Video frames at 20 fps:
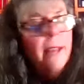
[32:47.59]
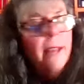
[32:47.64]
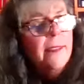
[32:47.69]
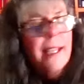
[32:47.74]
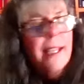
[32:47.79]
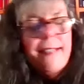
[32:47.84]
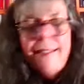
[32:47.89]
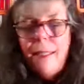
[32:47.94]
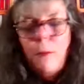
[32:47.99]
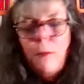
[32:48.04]

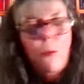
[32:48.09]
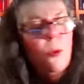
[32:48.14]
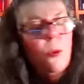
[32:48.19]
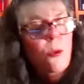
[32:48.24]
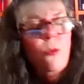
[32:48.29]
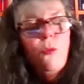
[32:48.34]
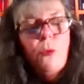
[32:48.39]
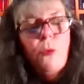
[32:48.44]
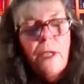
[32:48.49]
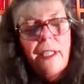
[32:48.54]
they said,
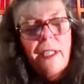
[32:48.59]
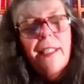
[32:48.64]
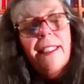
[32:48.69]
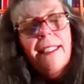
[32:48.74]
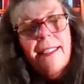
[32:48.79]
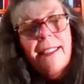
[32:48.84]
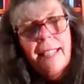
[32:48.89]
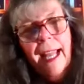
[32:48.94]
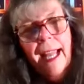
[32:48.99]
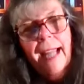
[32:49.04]
we're
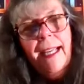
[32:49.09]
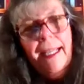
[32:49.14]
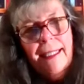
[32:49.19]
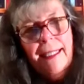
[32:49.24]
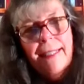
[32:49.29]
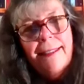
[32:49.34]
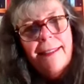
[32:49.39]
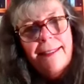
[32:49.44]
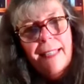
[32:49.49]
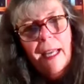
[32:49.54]
really not
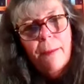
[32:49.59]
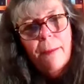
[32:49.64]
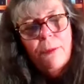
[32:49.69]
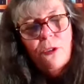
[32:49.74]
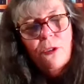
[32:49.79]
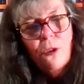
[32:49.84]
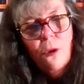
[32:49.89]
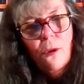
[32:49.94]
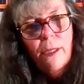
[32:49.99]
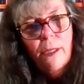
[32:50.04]
going to stop
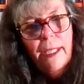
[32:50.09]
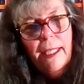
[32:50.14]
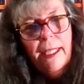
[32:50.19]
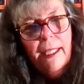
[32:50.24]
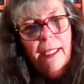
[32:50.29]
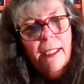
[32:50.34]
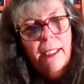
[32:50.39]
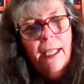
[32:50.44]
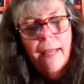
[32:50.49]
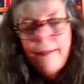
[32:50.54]
touring.